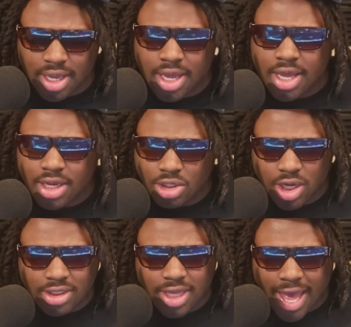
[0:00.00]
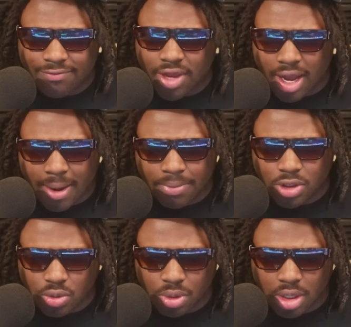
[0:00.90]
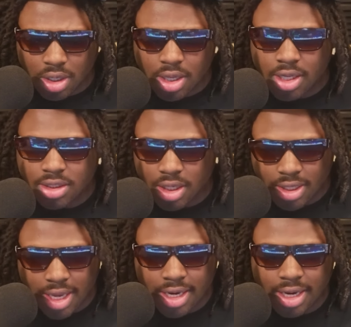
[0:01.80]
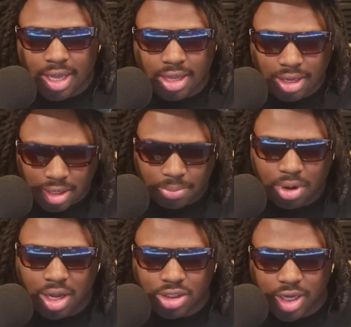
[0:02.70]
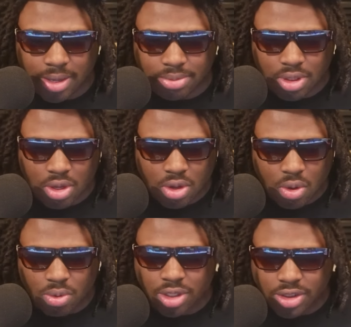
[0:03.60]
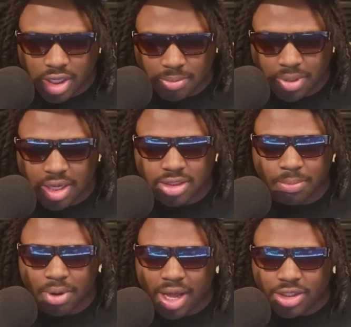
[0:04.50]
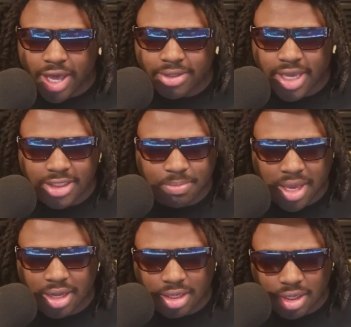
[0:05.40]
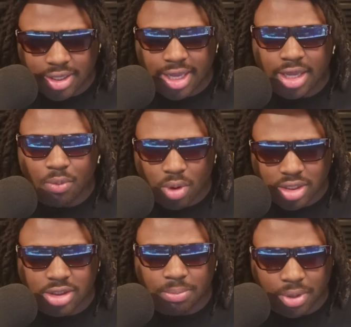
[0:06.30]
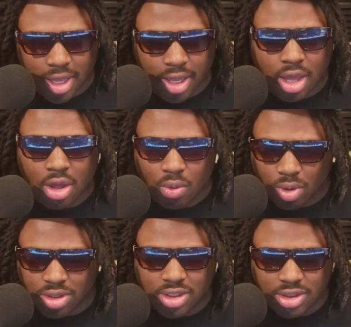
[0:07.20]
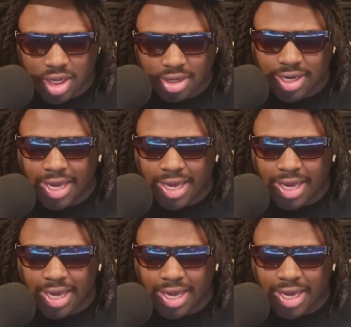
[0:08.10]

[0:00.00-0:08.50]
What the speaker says: just to have the opportunity to get LeBron James on the team, because LeBron James has made it clear that he wants to play with his son. That is